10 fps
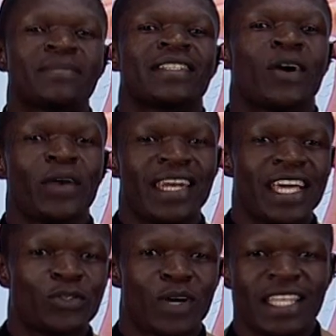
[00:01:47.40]

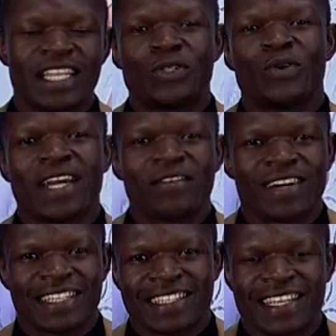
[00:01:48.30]
inaitwaje, Two
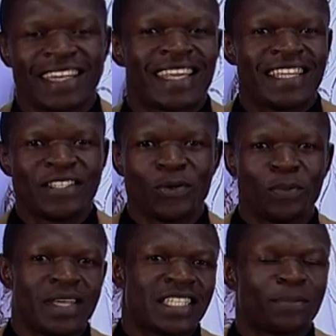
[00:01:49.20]
Rivers. In case you
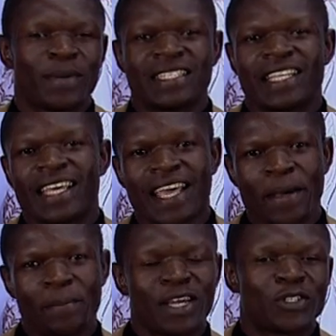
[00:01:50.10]
missed manze,
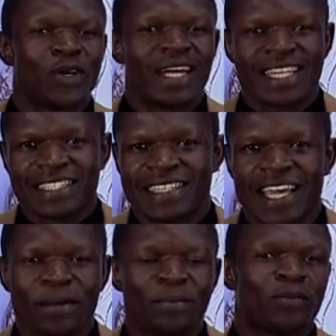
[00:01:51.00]
make sure next
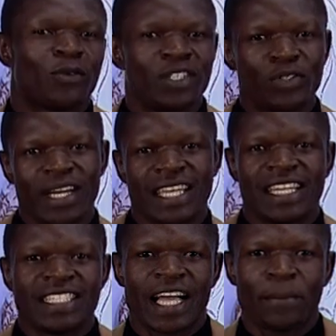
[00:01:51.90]
time
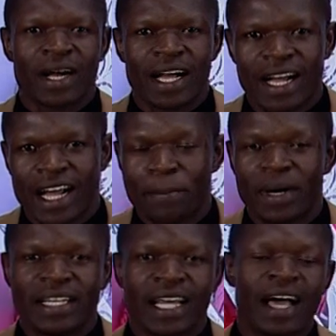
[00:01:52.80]
ujiwakilishe kama
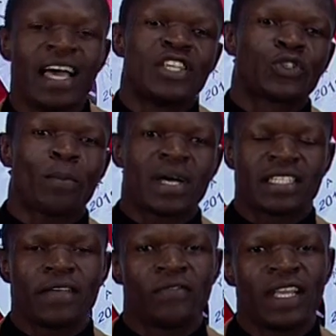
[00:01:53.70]
da. So
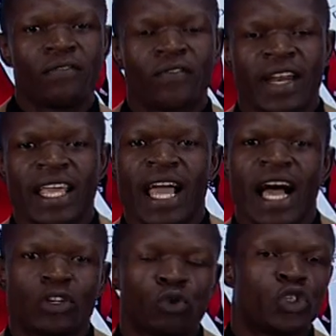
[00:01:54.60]
manze, feel free
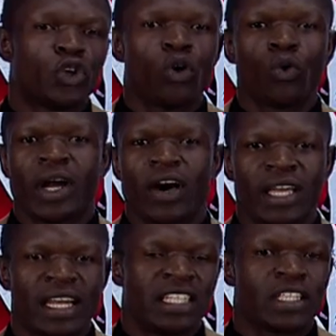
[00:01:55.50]
to show
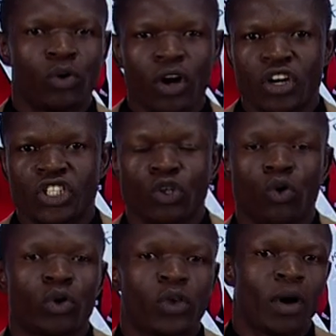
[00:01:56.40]
unawakilisha, unawatch show
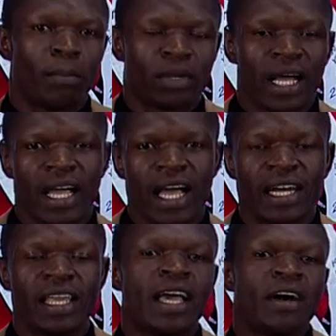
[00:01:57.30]
ukiwa mtaa
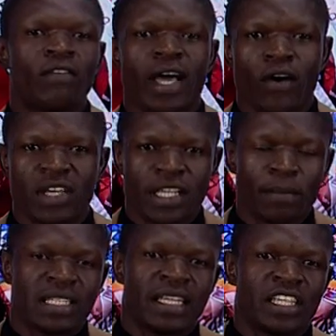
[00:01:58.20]
gani via
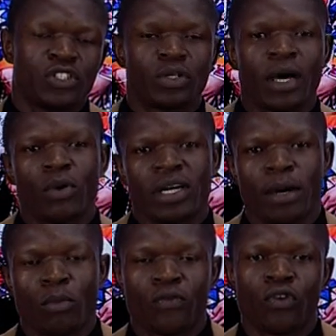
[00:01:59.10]
SMS line
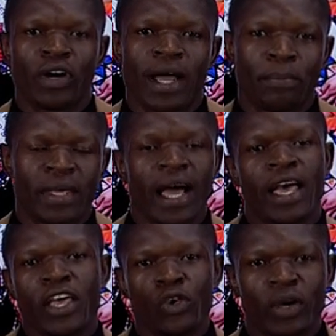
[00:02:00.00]
244, na pia
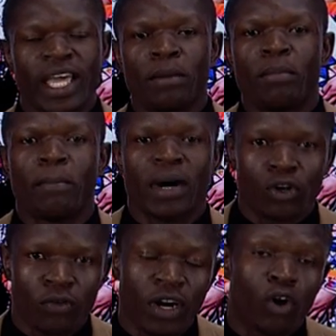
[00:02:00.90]
you can be part
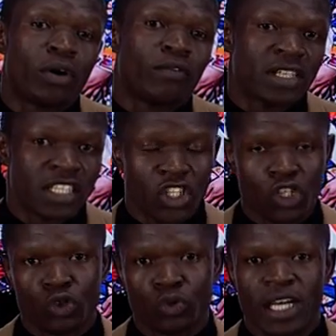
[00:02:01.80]
of a conversation tonight